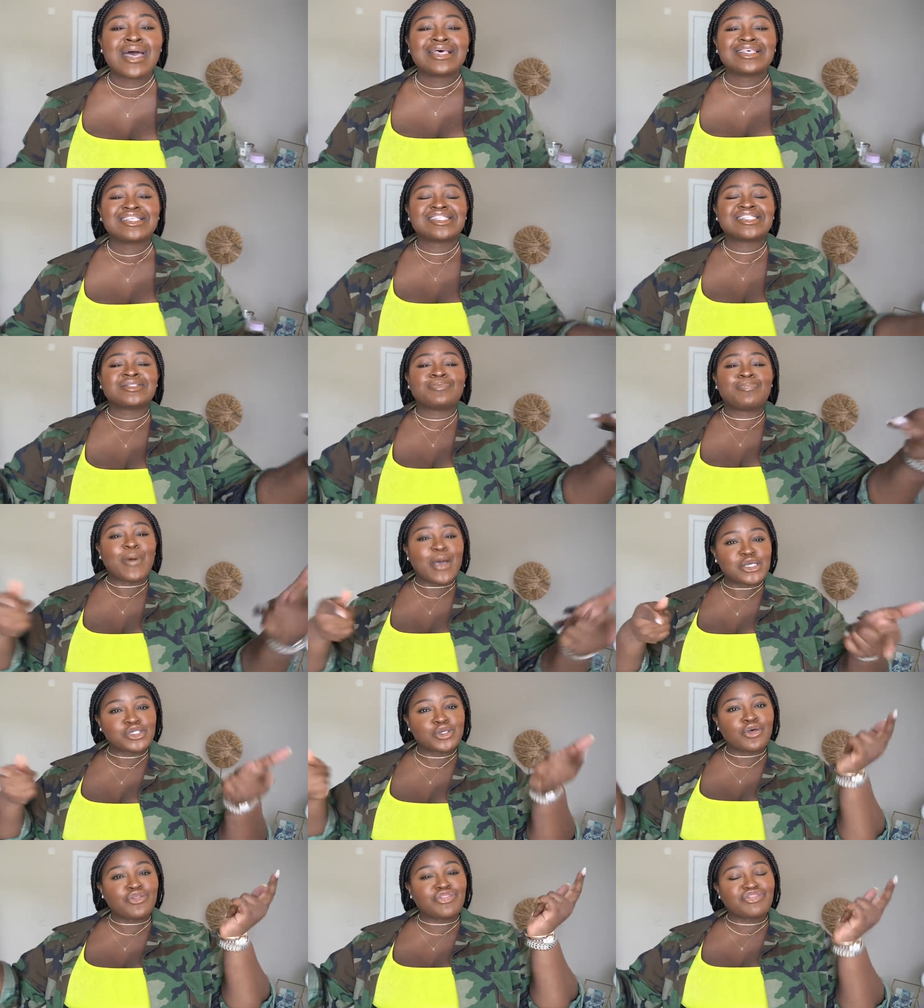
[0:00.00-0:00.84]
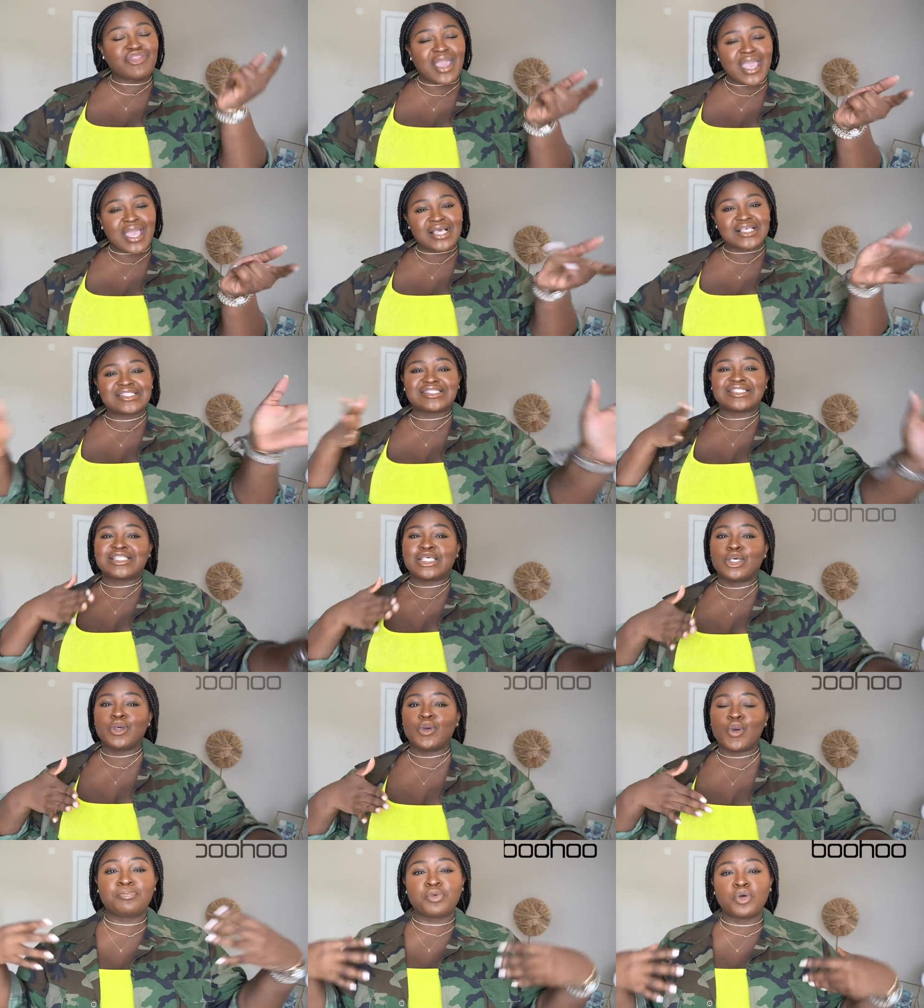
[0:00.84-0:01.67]
Special thanks
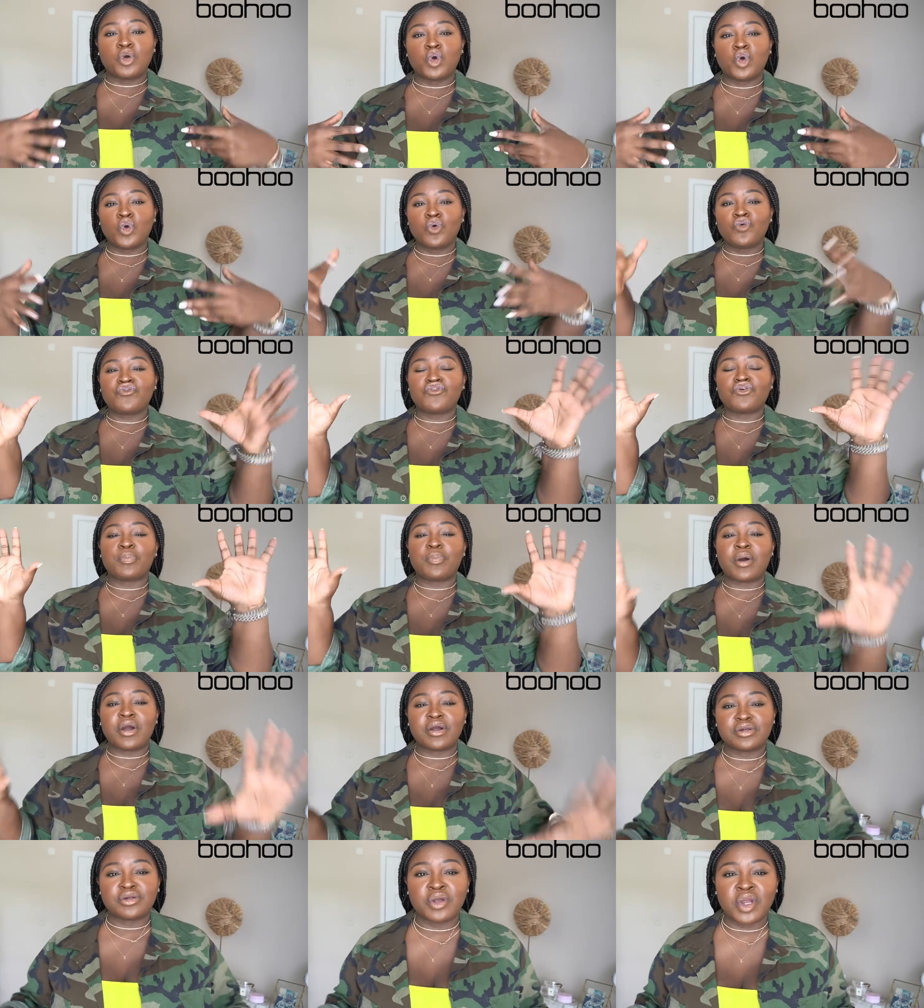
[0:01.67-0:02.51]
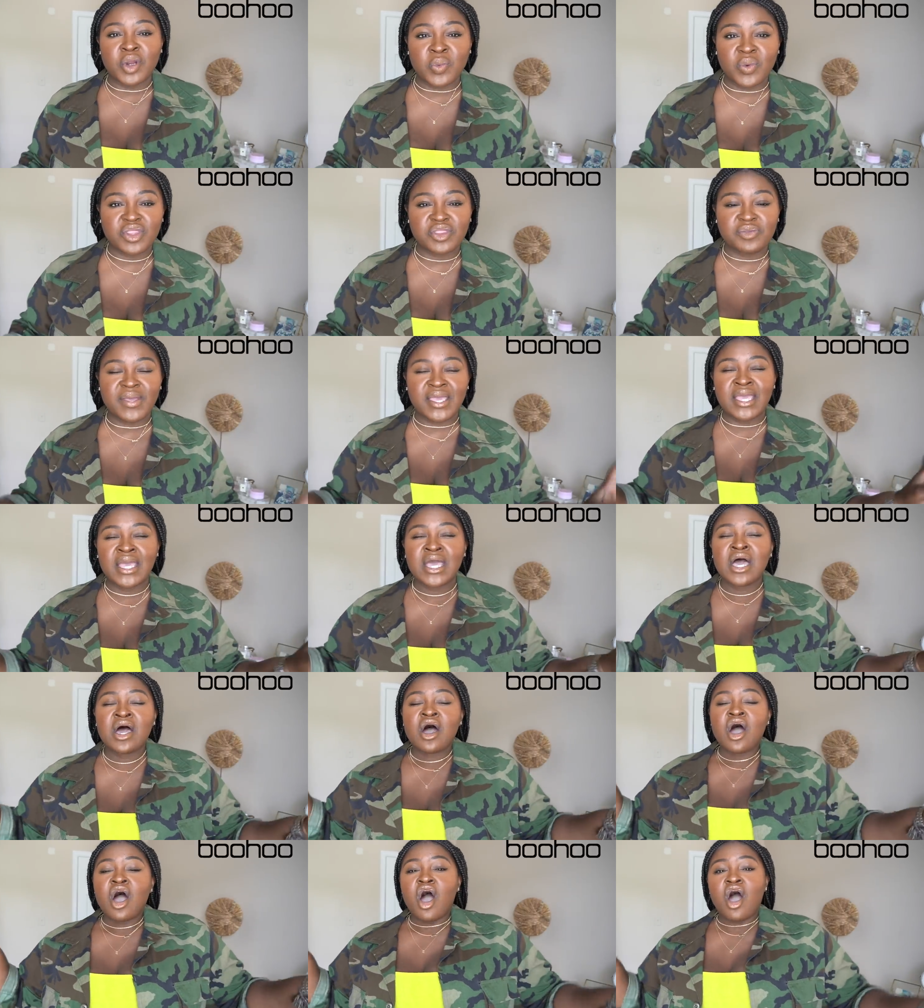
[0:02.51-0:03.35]
to Boohoo for partnering with me
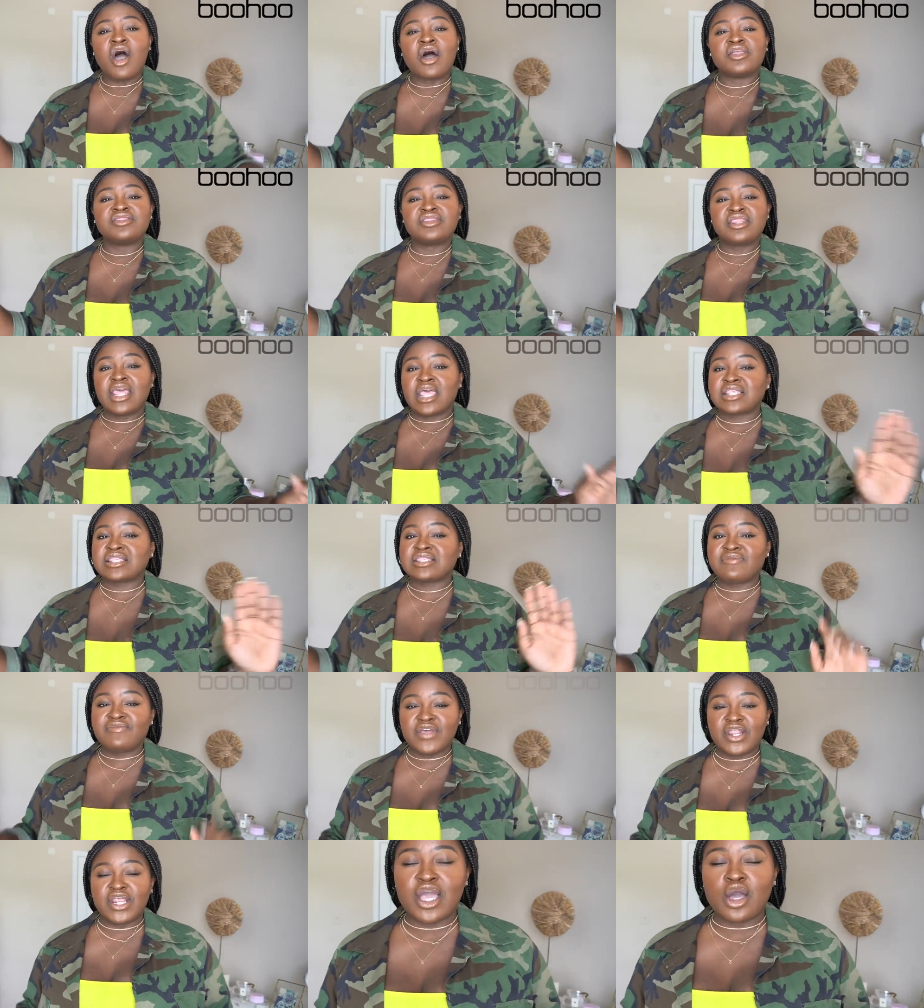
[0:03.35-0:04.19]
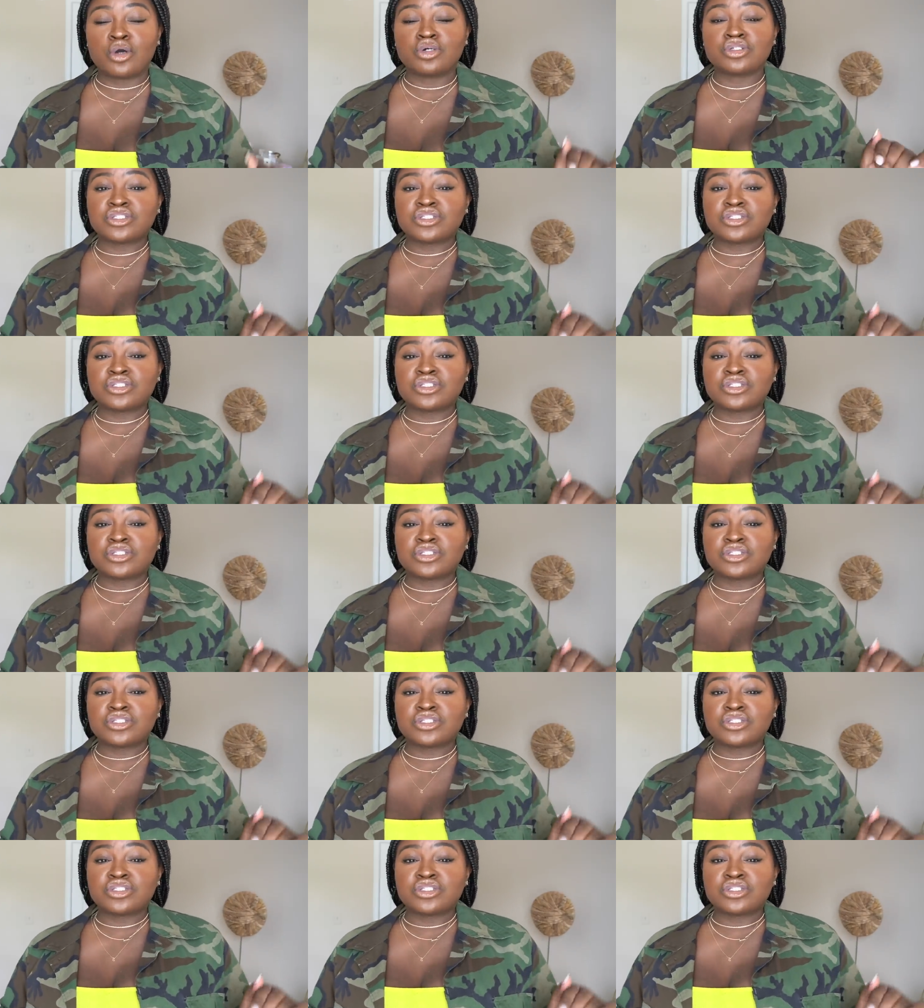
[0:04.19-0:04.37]
on this video,